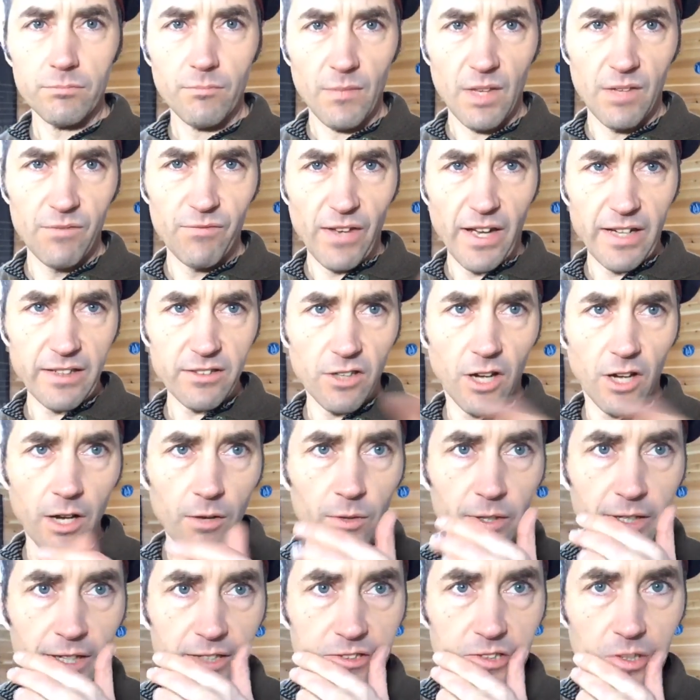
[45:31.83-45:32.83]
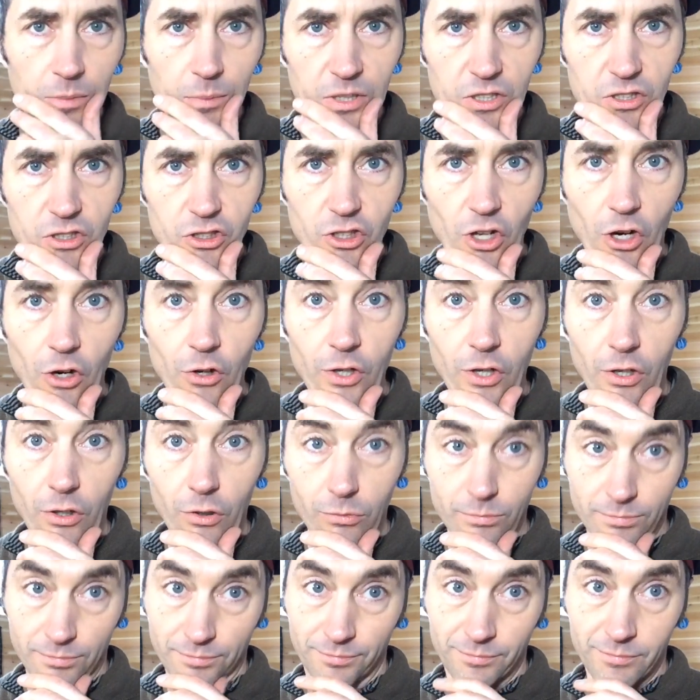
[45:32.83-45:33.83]
In fact, I will get some and show
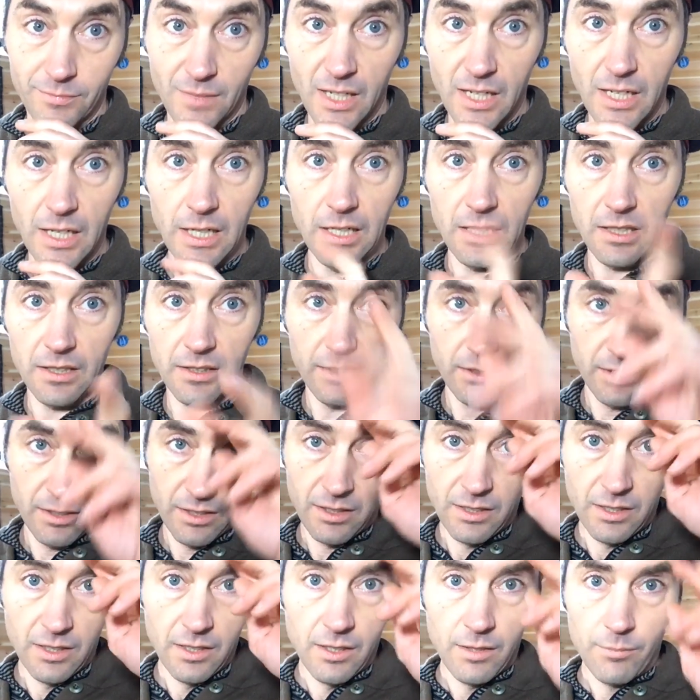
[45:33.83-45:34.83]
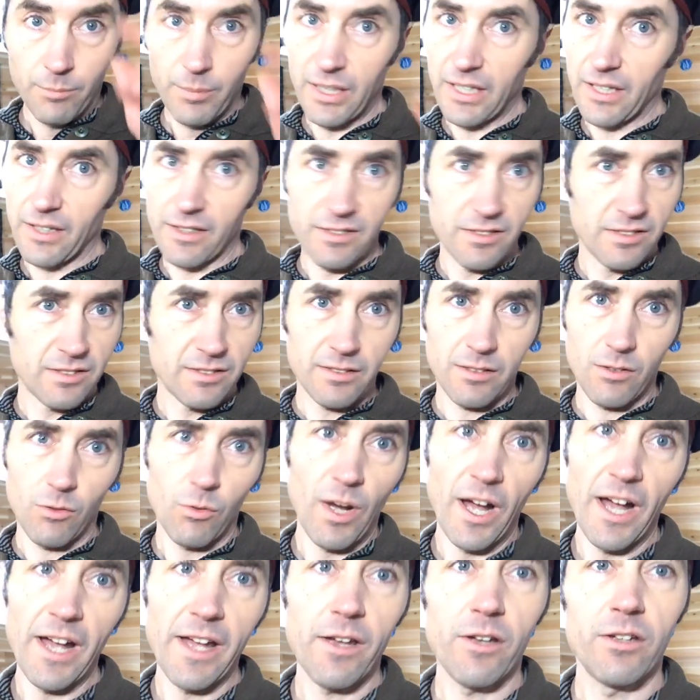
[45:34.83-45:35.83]
you, because
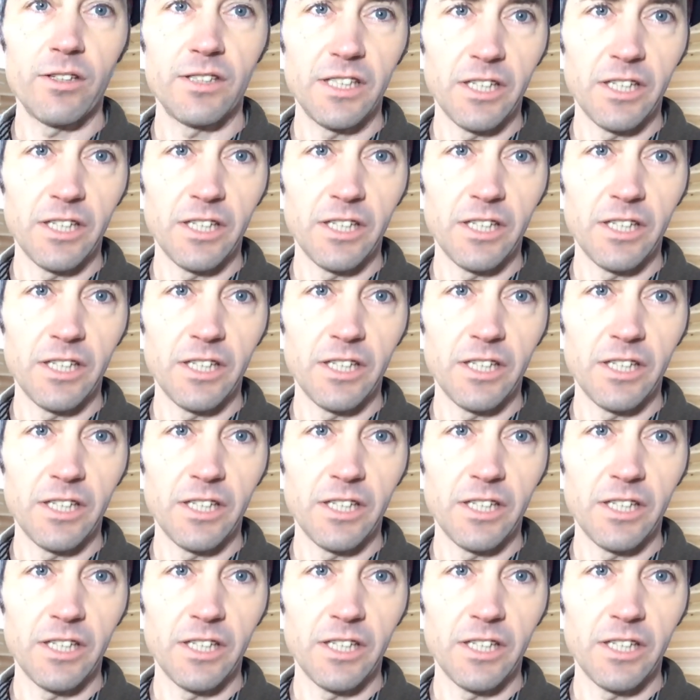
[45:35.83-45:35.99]
why